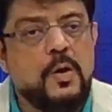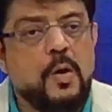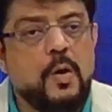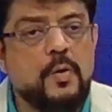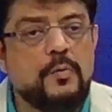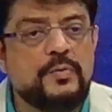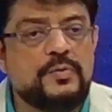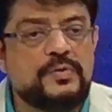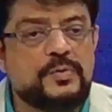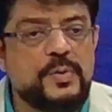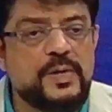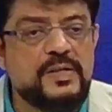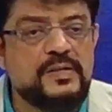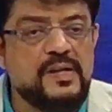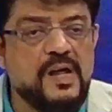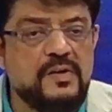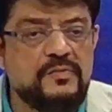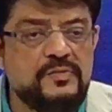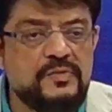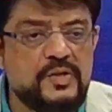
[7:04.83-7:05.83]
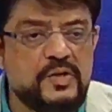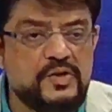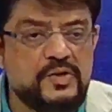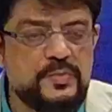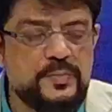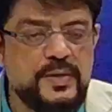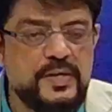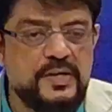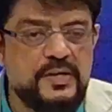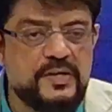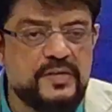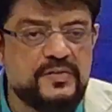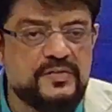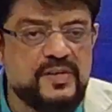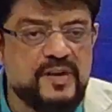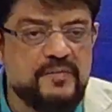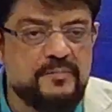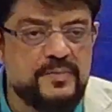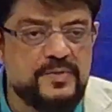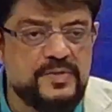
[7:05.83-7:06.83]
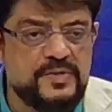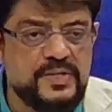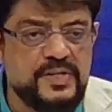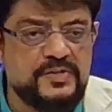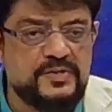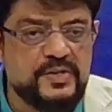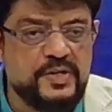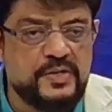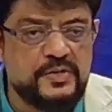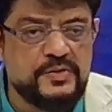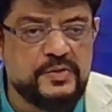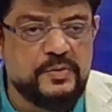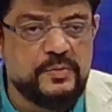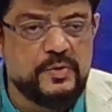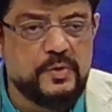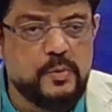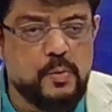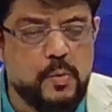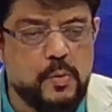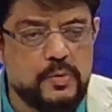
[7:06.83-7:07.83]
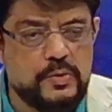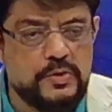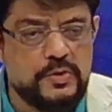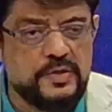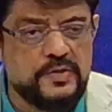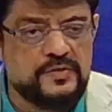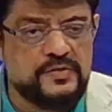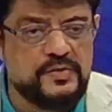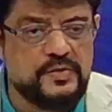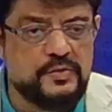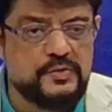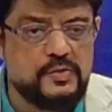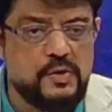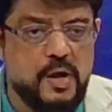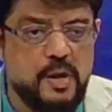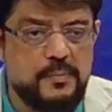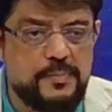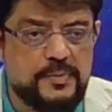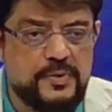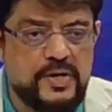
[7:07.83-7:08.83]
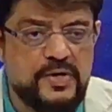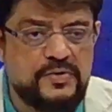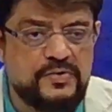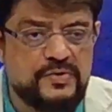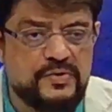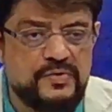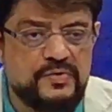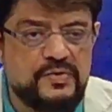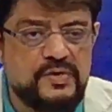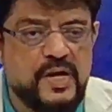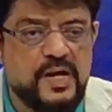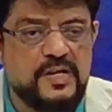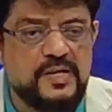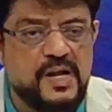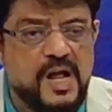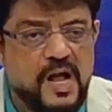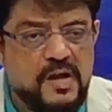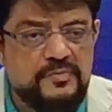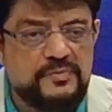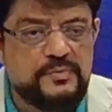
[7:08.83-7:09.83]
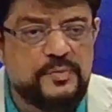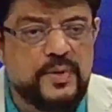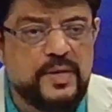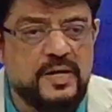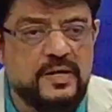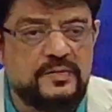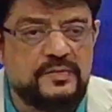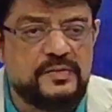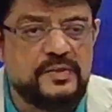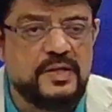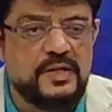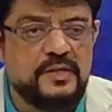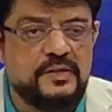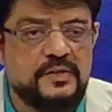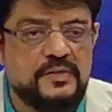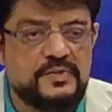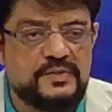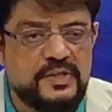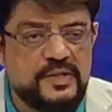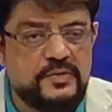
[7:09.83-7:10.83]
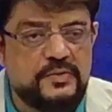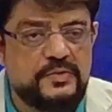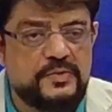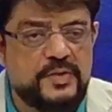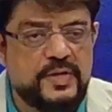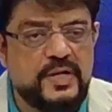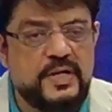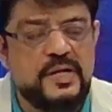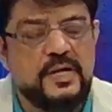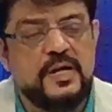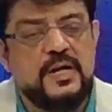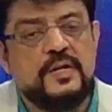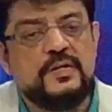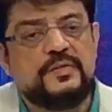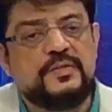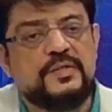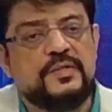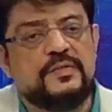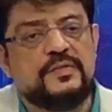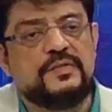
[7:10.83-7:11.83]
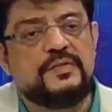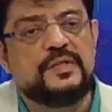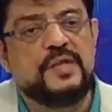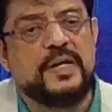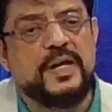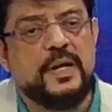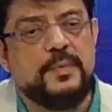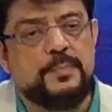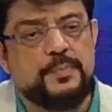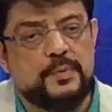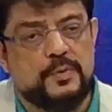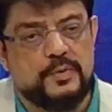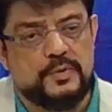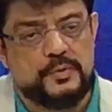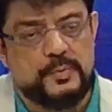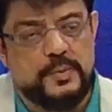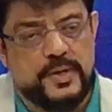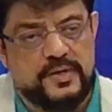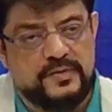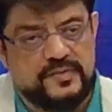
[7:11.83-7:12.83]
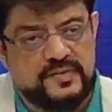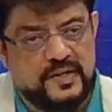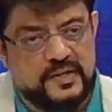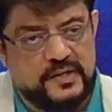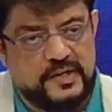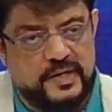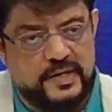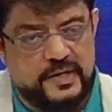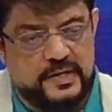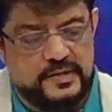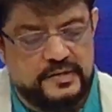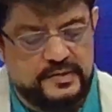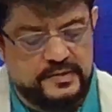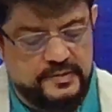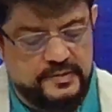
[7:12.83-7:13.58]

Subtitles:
Over 3,000 Kashmiris have been detained during coordinated search operations and house raids in the territory since April 22nd.